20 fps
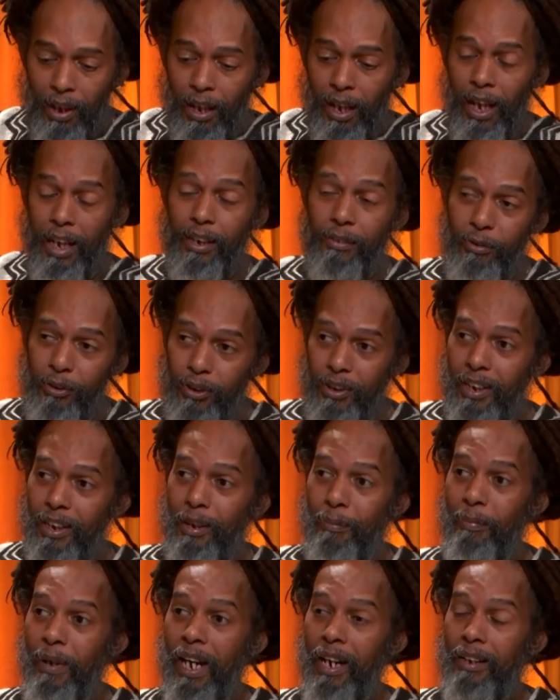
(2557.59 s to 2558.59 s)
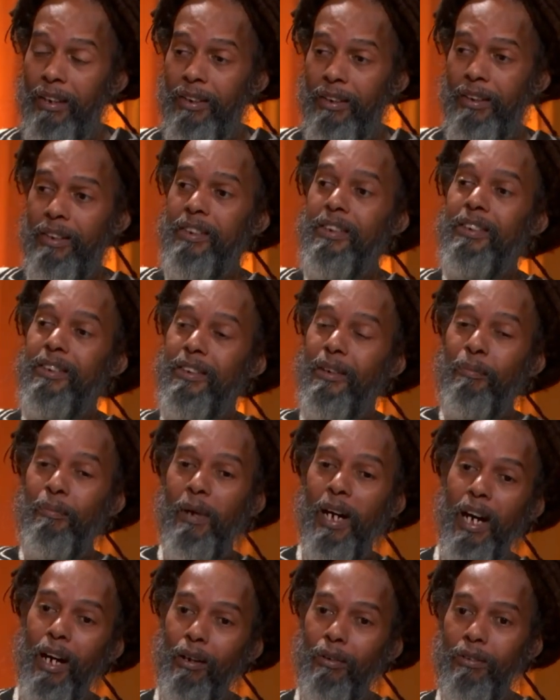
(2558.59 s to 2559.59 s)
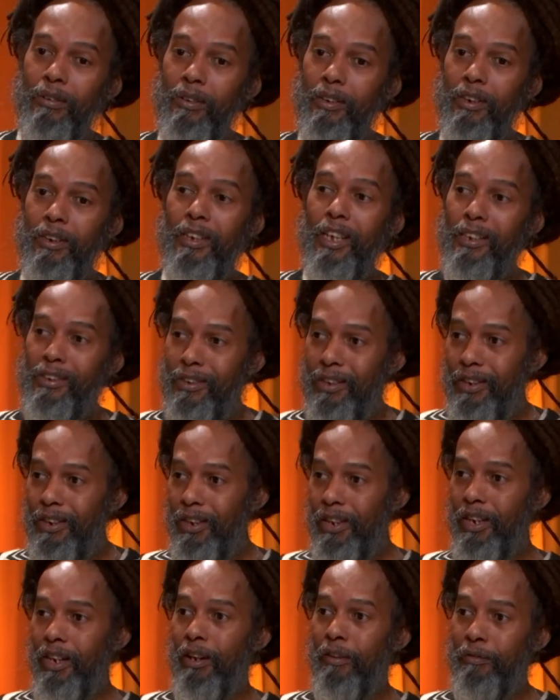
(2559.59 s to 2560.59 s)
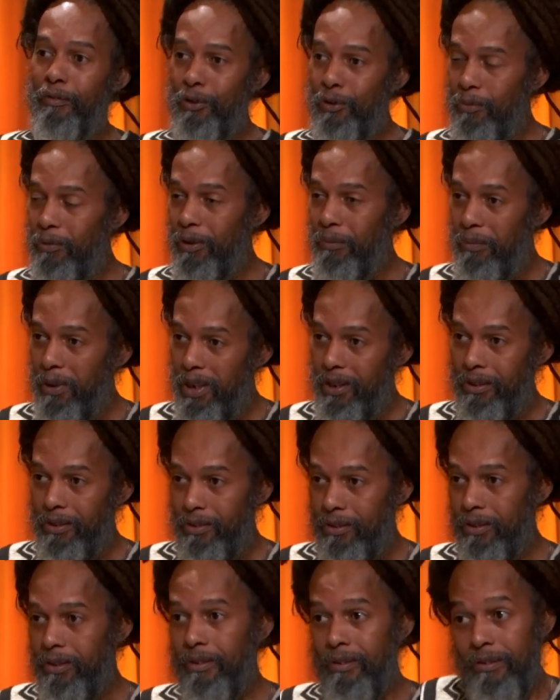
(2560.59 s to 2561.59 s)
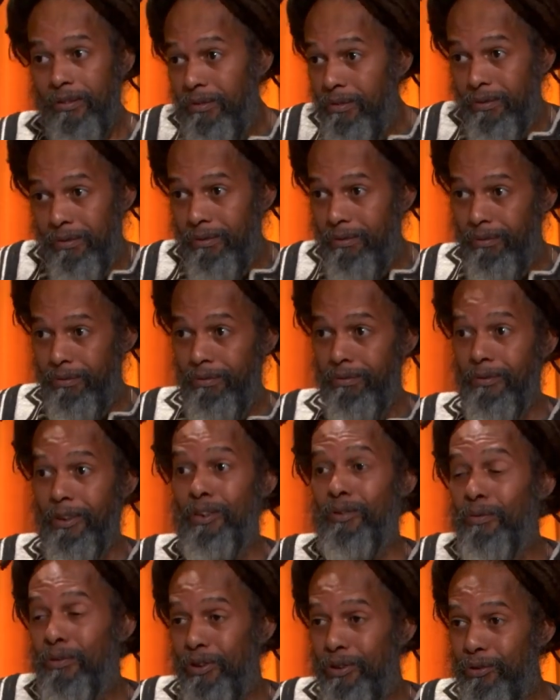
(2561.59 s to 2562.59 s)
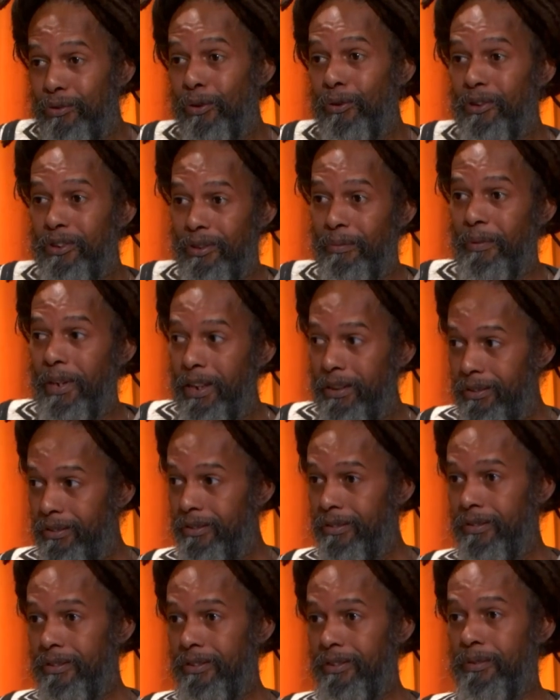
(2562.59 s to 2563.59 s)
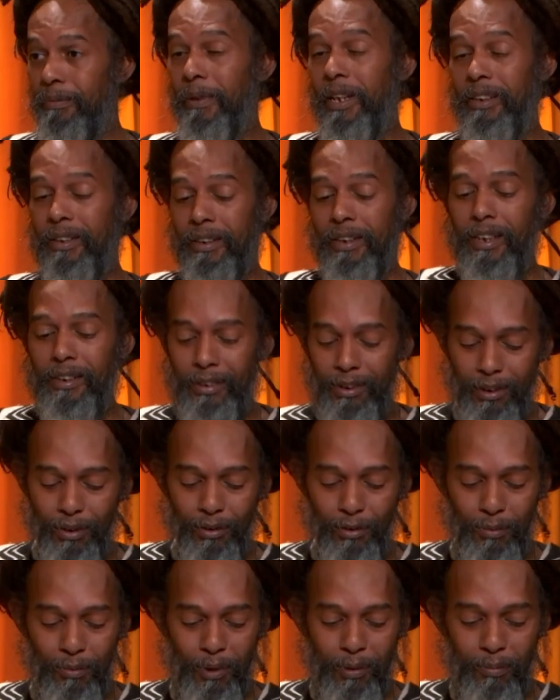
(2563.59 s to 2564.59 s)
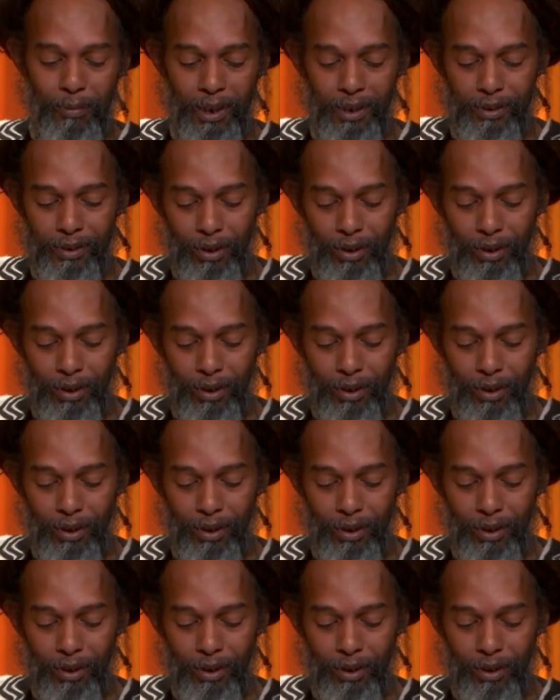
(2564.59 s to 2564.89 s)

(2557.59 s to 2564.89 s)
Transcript: And if you think about it, this is about the destiny of human beings. That's what the story is about. It's mm-hmm. about the destiny of human beings.